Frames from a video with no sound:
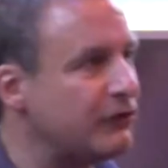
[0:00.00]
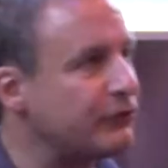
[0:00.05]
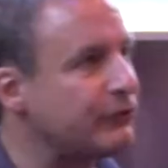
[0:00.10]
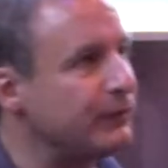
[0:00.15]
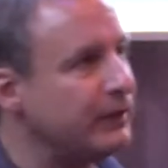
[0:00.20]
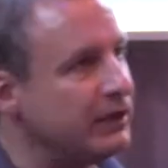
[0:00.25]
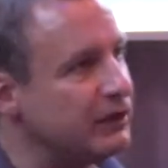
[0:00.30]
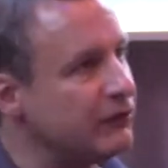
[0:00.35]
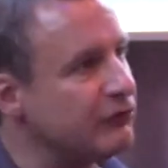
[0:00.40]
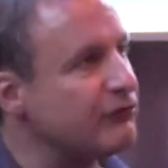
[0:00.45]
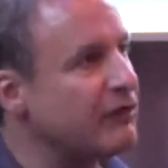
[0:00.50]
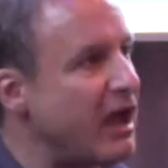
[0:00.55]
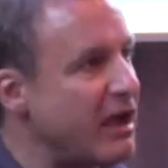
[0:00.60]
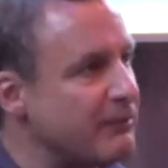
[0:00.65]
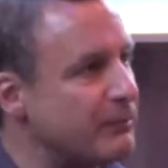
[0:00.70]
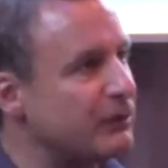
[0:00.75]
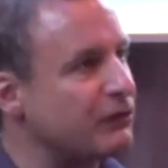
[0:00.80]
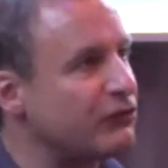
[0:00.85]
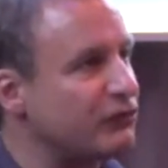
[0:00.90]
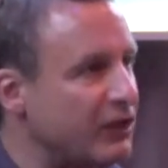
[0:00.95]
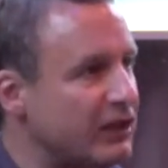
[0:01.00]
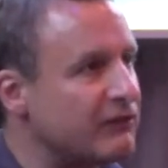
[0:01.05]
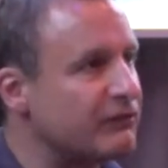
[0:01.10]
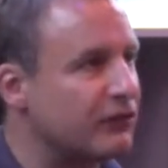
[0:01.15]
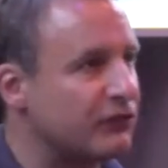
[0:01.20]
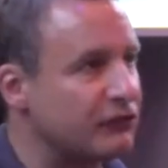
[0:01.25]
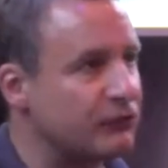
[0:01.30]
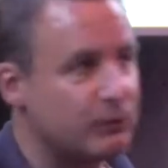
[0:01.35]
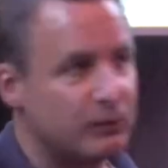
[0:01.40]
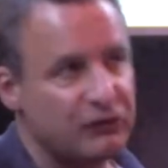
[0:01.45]
3 to 5% of
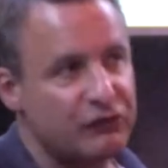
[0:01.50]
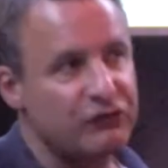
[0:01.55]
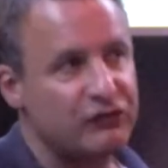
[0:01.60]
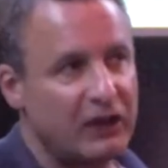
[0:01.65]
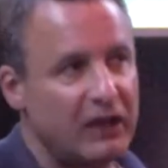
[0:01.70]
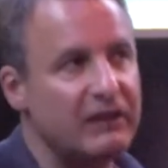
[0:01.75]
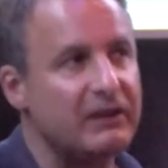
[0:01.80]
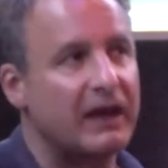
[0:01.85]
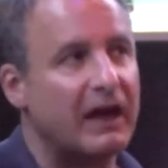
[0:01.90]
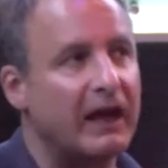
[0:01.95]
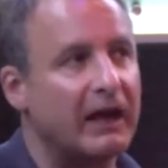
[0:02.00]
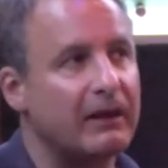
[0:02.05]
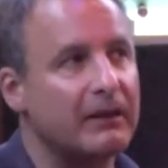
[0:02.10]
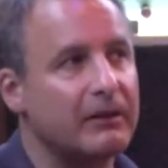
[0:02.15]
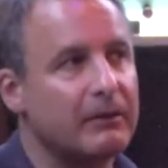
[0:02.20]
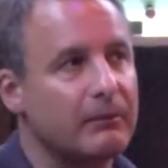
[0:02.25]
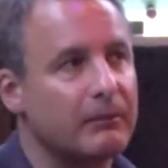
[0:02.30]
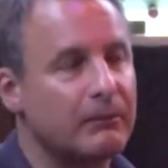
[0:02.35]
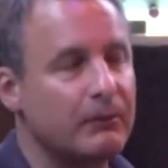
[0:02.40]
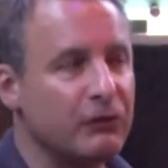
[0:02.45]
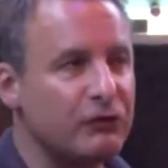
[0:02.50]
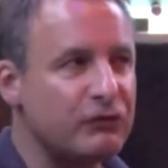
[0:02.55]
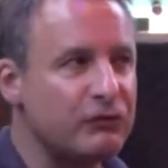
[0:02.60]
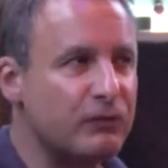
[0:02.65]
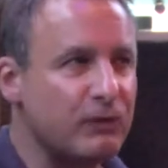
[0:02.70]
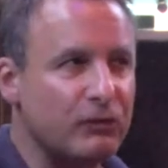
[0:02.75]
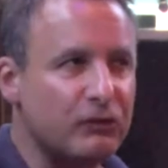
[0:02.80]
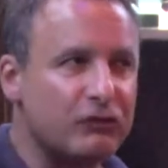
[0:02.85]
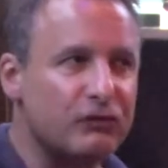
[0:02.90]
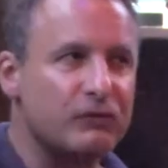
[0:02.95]
us would say that. Most
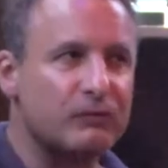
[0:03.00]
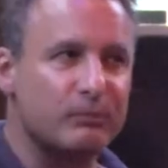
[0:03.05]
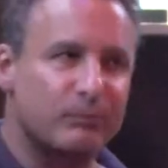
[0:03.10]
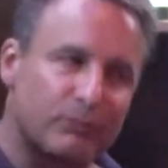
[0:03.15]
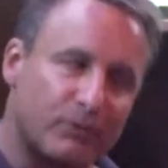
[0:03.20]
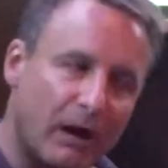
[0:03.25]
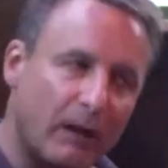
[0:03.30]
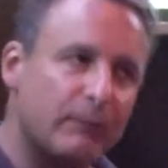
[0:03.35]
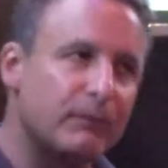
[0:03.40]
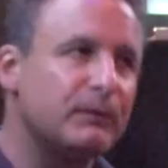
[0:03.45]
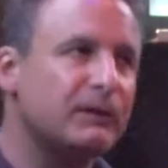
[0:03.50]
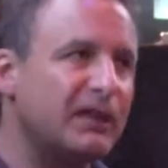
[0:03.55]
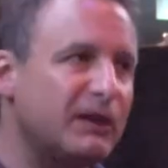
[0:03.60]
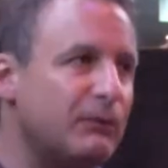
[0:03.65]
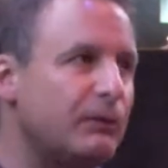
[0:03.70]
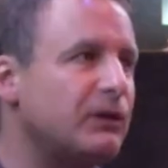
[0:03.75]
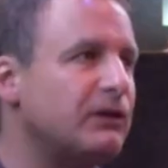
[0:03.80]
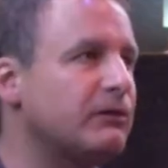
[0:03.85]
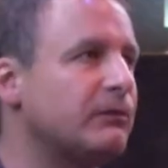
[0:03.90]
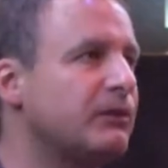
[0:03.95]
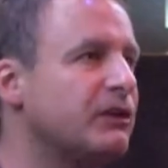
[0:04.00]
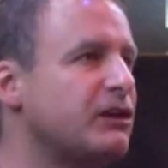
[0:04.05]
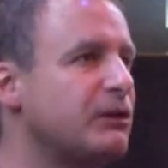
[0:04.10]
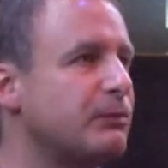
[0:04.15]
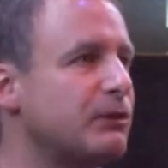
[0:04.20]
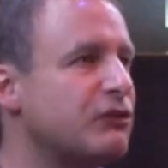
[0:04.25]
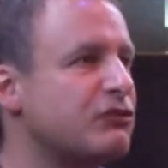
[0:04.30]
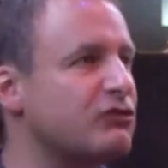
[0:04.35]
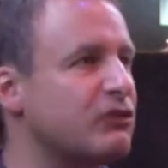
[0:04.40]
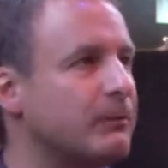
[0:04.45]
folks probably wouldn't when you
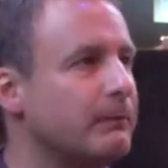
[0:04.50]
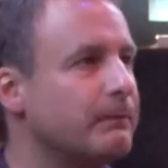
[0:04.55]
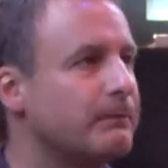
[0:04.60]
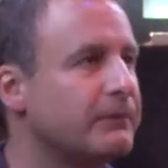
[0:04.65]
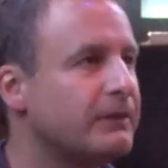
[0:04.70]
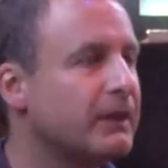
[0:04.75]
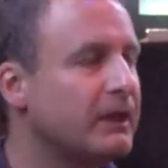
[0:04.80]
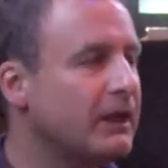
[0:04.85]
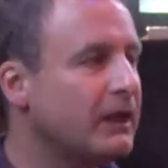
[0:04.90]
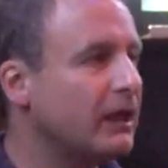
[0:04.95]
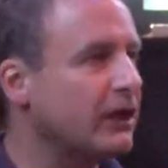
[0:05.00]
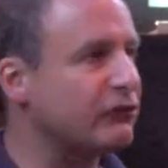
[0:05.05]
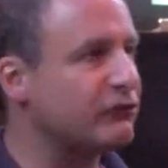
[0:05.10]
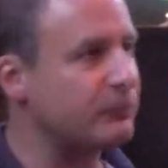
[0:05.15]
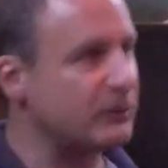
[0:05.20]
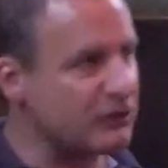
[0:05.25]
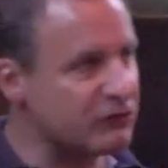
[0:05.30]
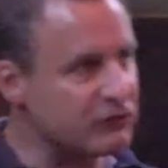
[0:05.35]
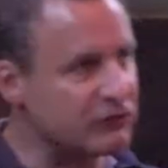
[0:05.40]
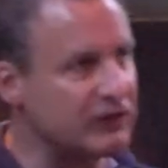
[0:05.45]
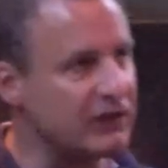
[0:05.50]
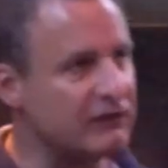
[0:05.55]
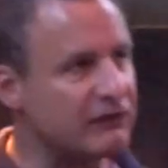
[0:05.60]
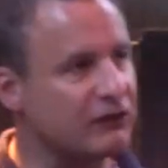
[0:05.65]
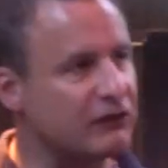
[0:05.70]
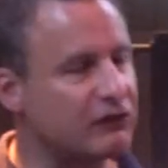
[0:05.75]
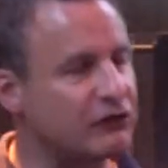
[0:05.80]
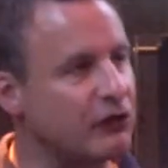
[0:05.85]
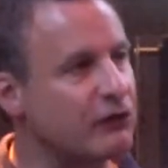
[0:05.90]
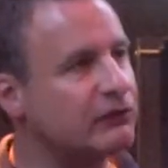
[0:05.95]
push them, especially if
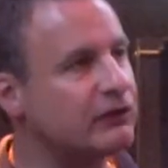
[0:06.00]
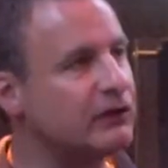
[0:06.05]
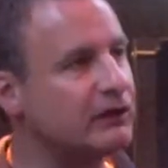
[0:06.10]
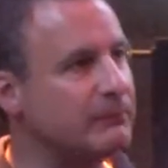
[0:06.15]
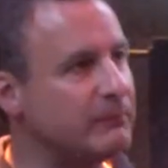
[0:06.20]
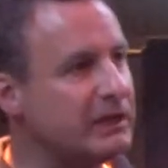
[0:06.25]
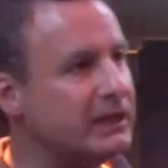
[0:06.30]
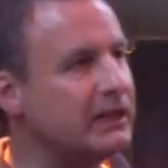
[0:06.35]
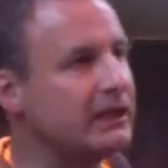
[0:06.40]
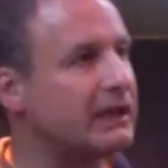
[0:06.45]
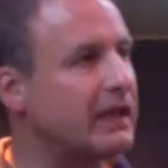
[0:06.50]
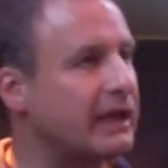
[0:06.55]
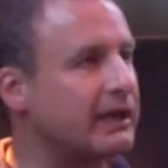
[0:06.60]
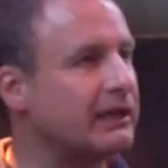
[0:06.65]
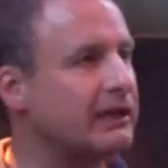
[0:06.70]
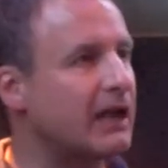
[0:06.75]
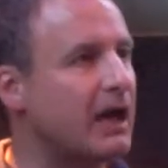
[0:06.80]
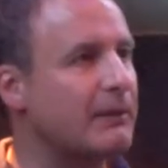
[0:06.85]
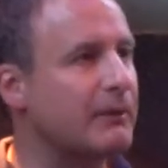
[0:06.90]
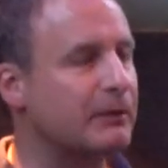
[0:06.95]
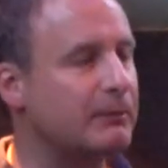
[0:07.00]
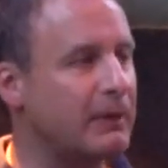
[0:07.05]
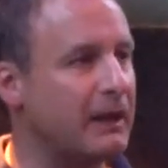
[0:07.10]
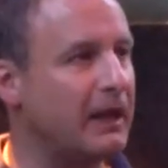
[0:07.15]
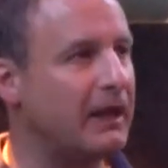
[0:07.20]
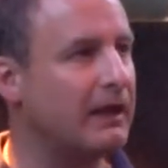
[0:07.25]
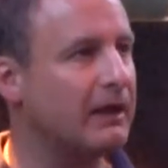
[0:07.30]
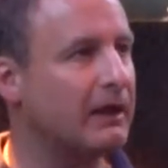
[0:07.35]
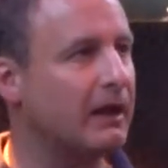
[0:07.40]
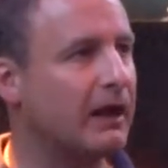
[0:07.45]
it's over an immediate economic
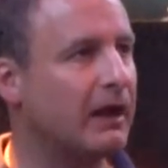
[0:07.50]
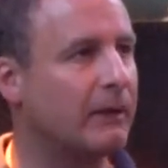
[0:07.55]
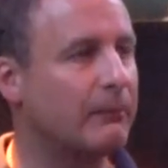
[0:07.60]
pay,